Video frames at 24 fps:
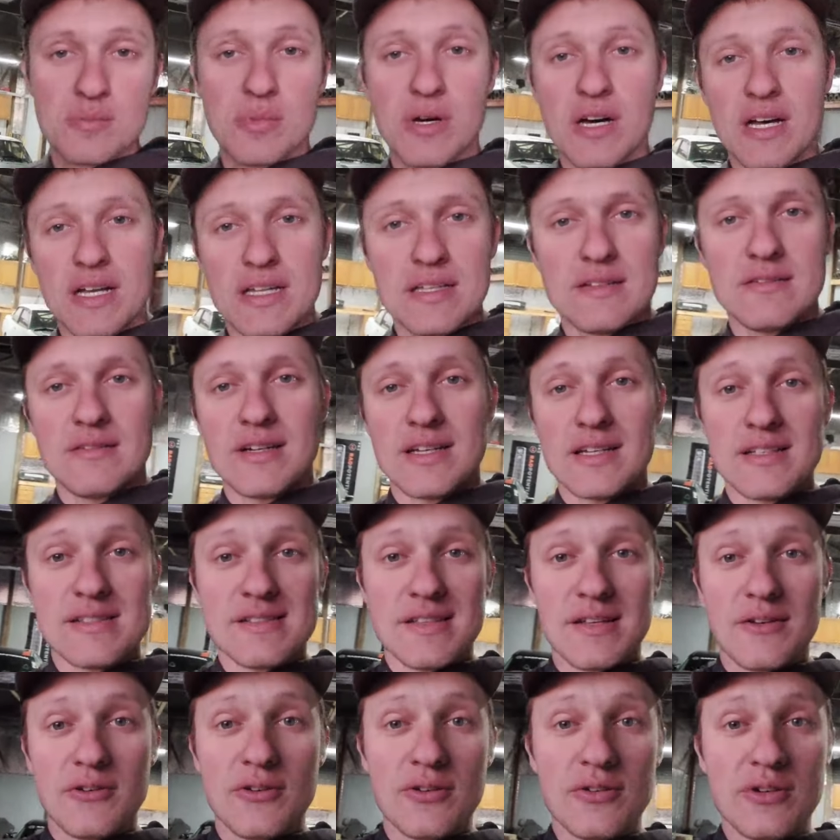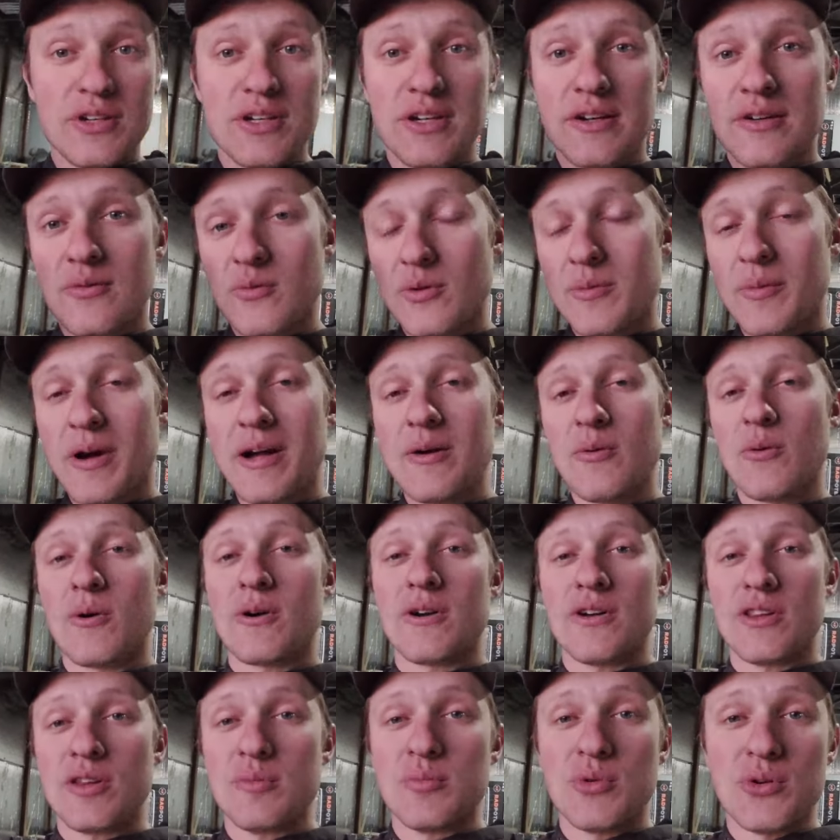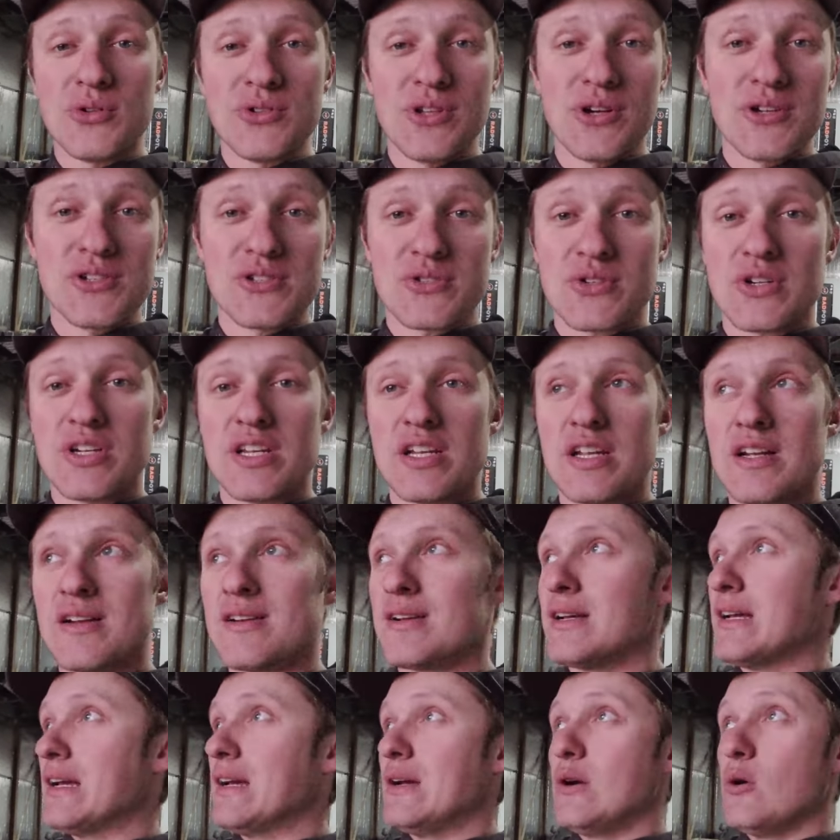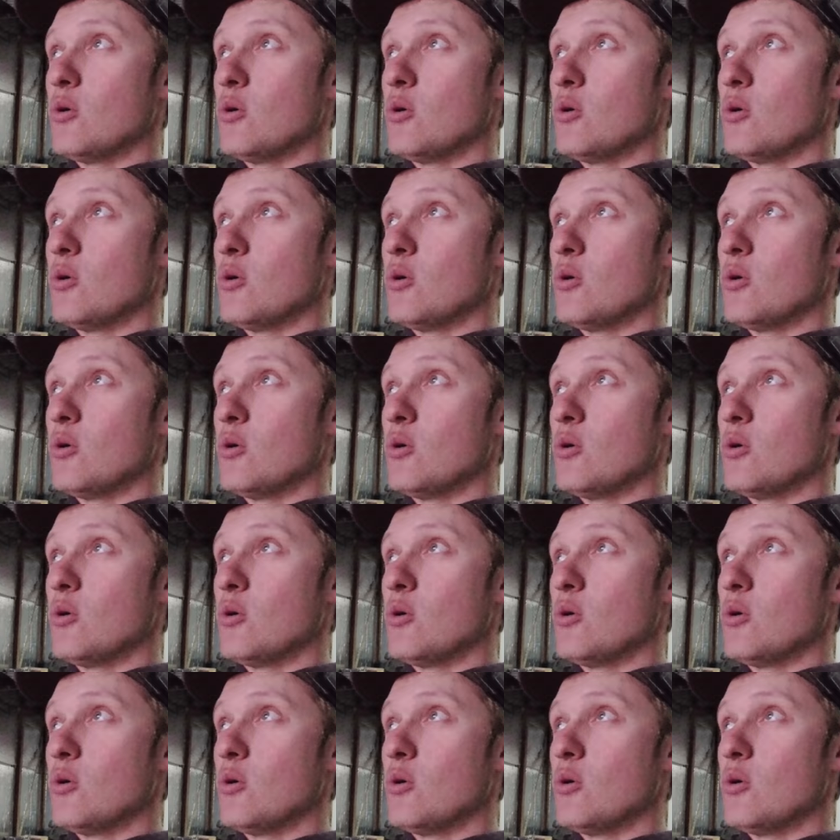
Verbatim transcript: But, like I said earlier, we might work on the bulldozer in here.